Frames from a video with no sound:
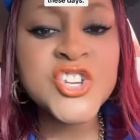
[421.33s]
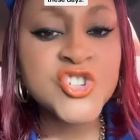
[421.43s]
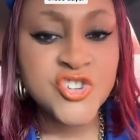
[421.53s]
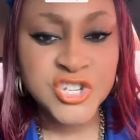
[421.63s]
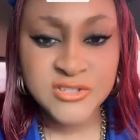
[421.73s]

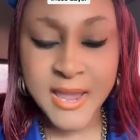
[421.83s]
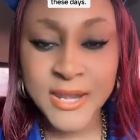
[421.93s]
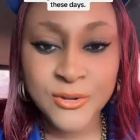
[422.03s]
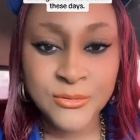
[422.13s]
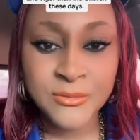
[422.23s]
churches
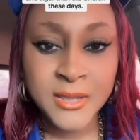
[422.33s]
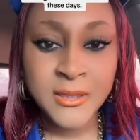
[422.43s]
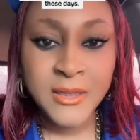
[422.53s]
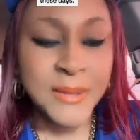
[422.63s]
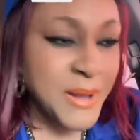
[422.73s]
right now.
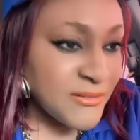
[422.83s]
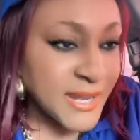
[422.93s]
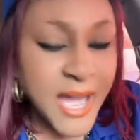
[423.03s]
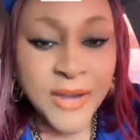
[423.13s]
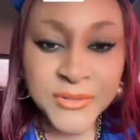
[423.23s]
Him
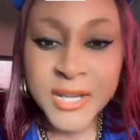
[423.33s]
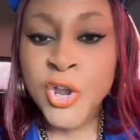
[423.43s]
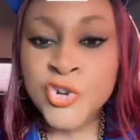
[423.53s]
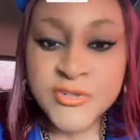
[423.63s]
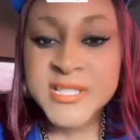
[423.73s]
already have the
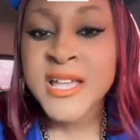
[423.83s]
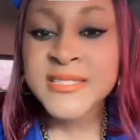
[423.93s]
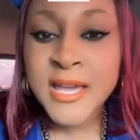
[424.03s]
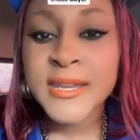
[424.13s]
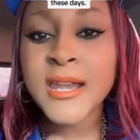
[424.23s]

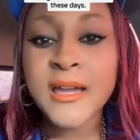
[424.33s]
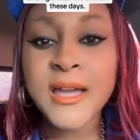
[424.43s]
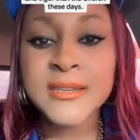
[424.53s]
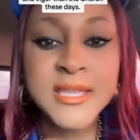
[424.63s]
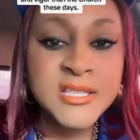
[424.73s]
non-Christians under lock
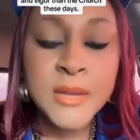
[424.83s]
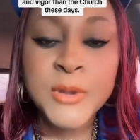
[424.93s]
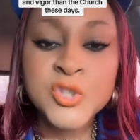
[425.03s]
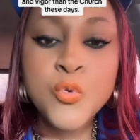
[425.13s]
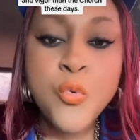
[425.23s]
and key, so I'm
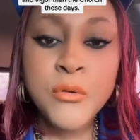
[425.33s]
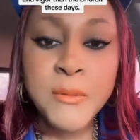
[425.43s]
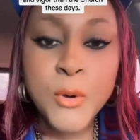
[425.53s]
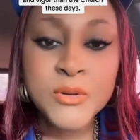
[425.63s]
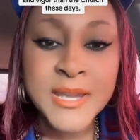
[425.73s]
not too
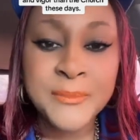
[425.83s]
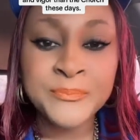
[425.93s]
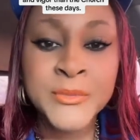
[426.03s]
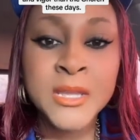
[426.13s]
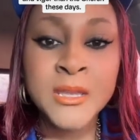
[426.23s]
worried about
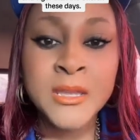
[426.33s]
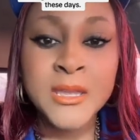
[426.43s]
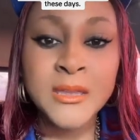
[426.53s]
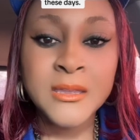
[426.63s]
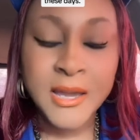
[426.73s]
them.
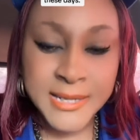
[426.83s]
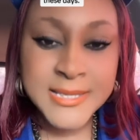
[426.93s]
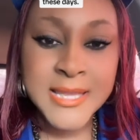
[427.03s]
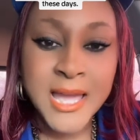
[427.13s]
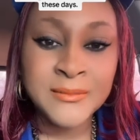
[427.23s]
You
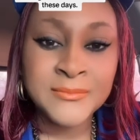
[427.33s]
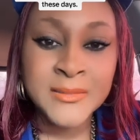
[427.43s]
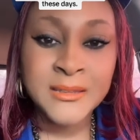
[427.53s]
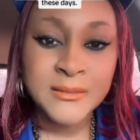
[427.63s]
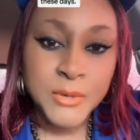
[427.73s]
understand?
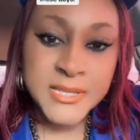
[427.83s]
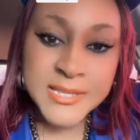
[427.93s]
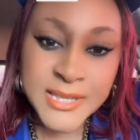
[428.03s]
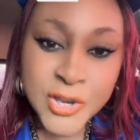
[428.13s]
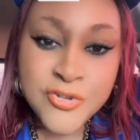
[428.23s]
But you
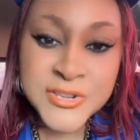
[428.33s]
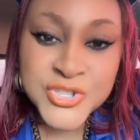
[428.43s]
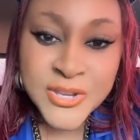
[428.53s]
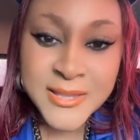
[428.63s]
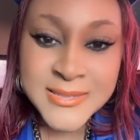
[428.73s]
see the
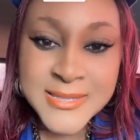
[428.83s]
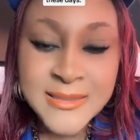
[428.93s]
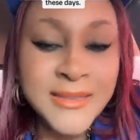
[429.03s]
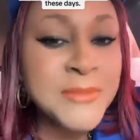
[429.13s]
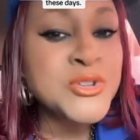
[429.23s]
Christians,
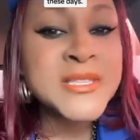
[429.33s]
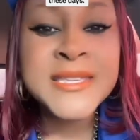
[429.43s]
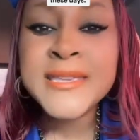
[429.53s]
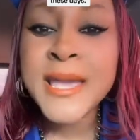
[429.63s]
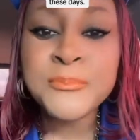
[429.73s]
him
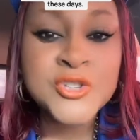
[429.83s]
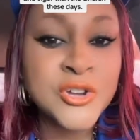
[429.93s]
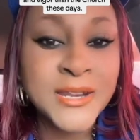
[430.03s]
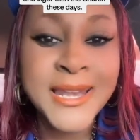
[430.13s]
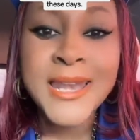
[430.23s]
just
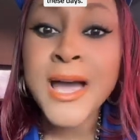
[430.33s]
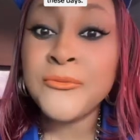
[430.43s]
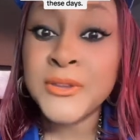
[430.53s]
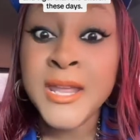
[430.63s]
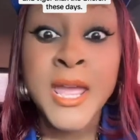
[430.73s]
capturing and
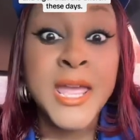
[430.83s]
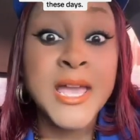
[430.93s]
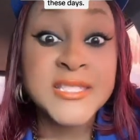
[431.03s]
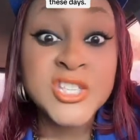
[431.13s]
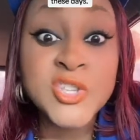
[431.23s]
laughing.
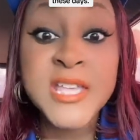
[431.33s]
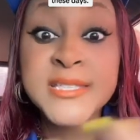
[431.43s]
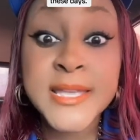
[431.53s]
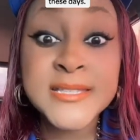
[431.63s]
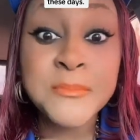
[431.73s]

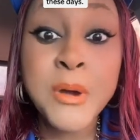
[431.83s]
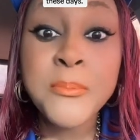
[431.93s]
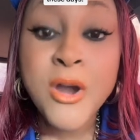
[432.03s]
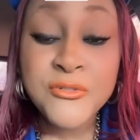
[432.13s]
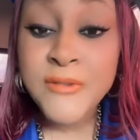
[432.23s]
He's eating
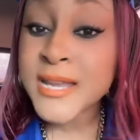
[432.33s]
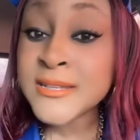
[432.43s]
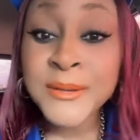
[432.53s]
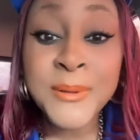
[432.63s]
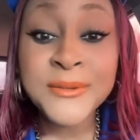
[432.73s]
popcorn right
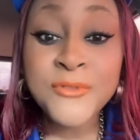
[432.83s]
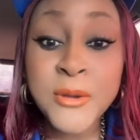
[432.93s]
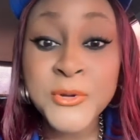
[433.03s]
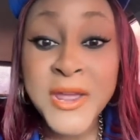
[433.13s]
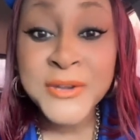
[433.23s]
on the
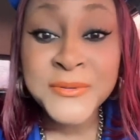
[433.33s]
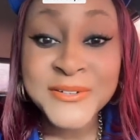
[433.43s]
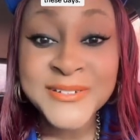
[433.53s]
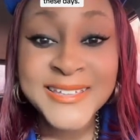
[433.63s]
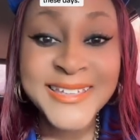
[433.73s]
platform right now, you
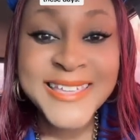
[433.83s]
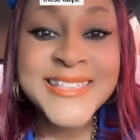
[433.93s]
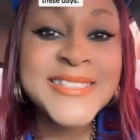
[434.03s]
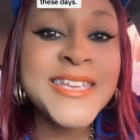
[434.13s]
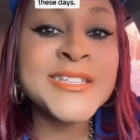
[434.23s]
know.
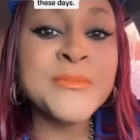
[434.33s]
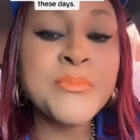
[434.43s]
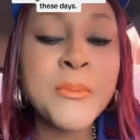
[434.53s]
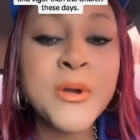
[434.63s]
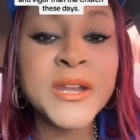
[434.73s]
He's eating
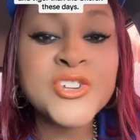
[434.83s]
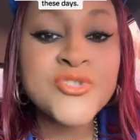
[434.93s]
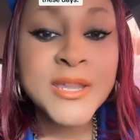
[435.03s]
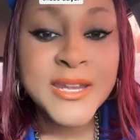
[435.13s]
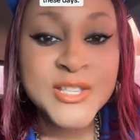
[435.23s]
popcorn and
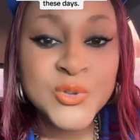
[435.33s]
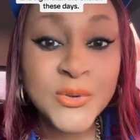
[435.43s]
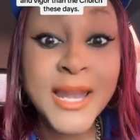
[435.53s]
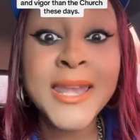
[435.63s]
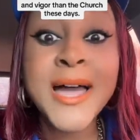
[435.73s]
drinking his
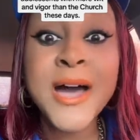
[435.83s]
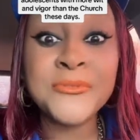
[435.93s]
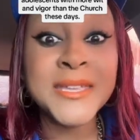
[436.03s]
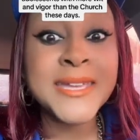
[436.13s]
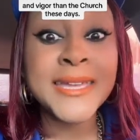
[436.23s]
soda,
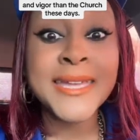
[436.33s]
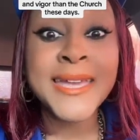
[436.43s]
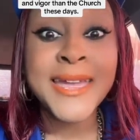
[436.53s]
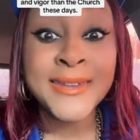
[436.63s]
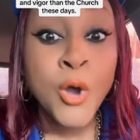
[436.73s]
laughing,
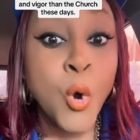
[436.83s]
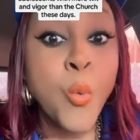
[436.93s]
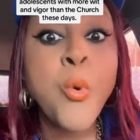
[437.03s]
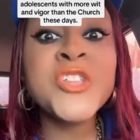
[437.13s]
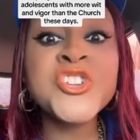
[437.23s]
kakakaing,
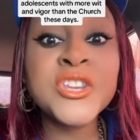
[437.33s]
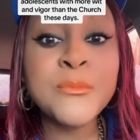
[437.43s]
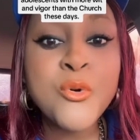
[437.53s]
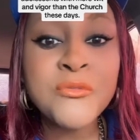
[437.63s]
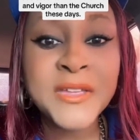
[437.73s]
watching the
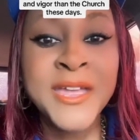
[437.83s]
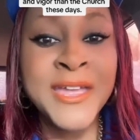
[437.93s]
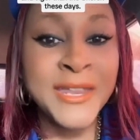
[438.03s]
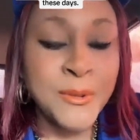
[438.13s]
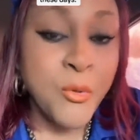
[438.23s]

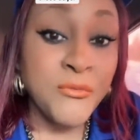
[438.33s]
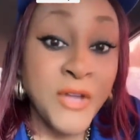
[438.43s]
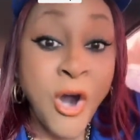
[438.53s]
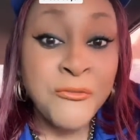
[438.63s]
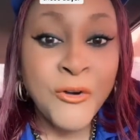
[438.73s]
movie
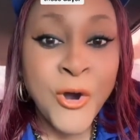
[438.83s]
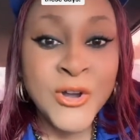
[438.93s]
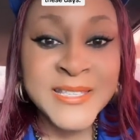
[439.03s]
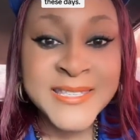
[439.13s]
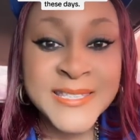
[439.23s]
of
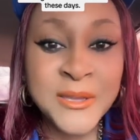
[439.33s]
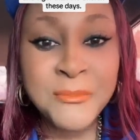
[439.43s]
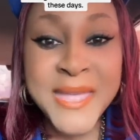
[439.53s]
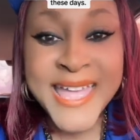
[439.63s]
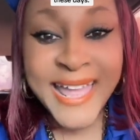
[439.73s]
us
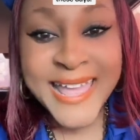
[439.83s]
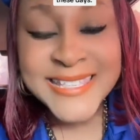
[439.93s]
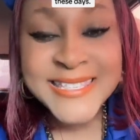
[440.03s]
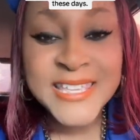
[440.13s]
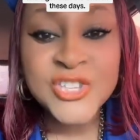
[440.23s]
being
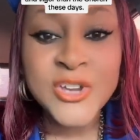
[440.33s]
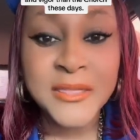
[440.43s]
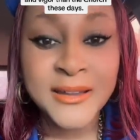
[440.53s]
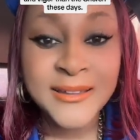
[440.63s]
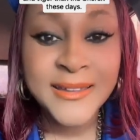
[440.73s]
against each
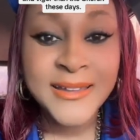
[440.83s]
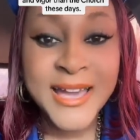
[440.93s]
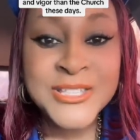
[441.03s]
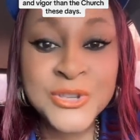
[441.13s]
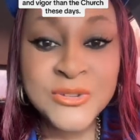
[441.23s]
other
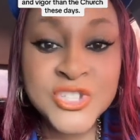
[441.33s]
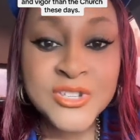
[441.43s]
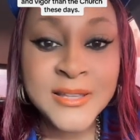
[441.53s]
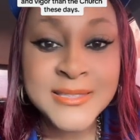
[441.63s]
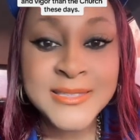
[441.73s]
as
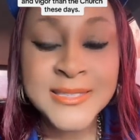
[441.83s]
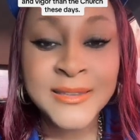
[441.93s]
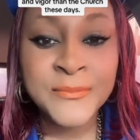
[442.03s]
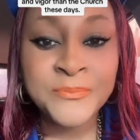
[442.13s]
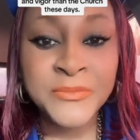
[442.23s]
Christians.
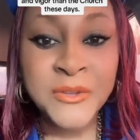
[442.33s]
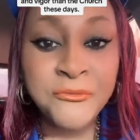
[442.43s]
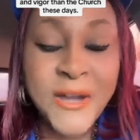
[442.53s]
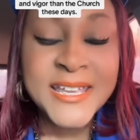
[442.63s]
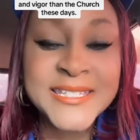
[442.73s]

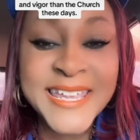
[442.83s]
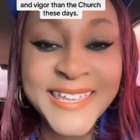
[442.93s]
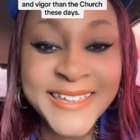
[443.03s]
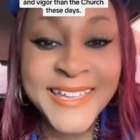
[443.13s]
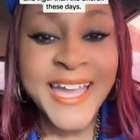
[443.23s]

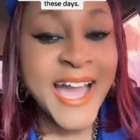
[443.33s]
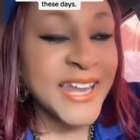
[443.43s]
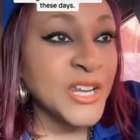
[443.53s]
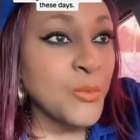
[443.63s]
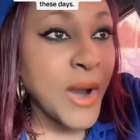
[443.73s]
Fighting,
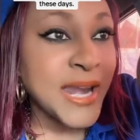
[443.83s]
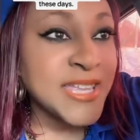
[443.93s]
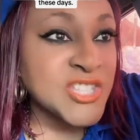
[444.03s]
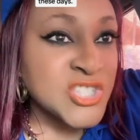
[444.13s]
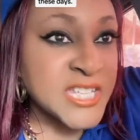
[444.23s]
and then while
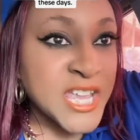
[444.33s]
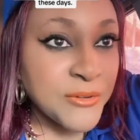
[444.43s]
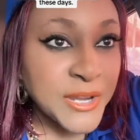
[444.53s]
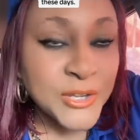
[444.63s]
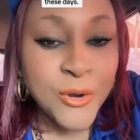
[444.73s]
he's
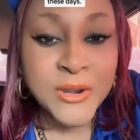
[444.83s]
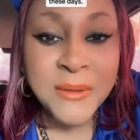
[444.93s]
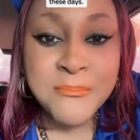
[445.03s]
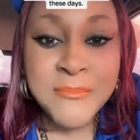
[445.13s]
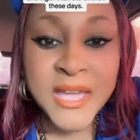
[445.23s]
tearing down
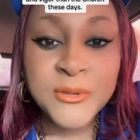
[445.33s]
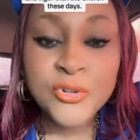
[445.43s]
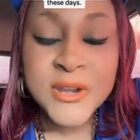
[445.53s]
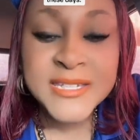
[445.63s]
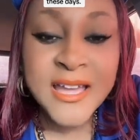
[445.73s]
and
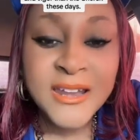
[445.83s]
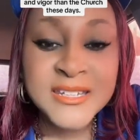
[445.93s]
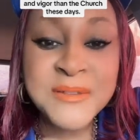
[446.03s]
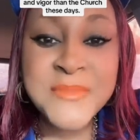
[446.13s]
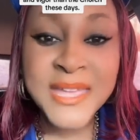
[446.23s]
creating a
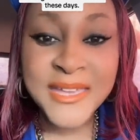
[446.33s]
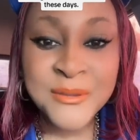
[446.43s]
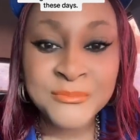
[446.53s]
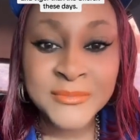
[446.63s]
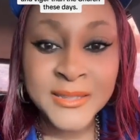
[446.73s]
lot of mayhem,